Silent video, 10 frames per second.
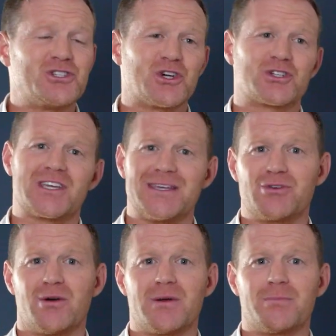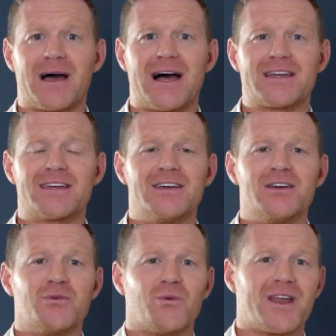just keep coming back.
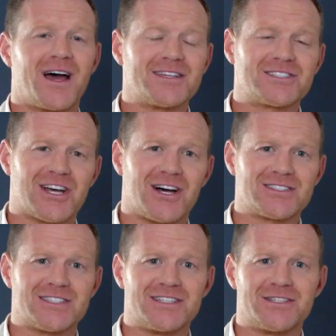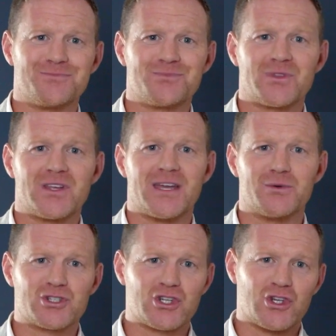When I started,
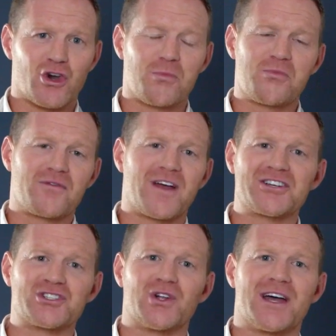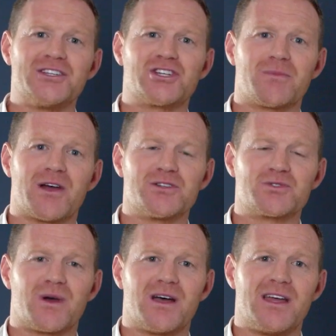it was young professional
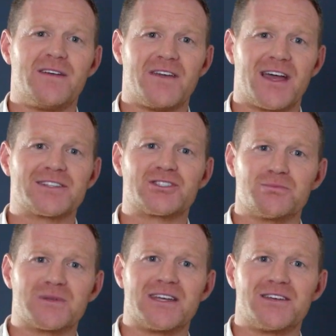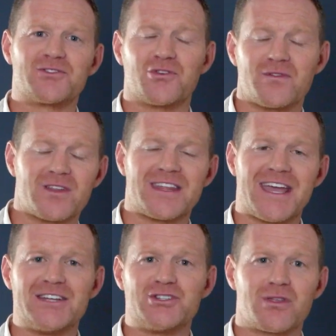HMOs where if you had somebody sort of at
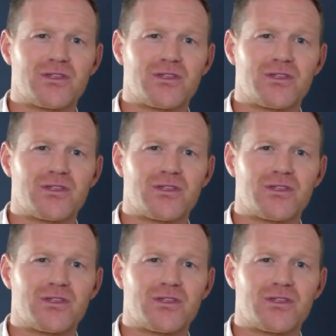the age of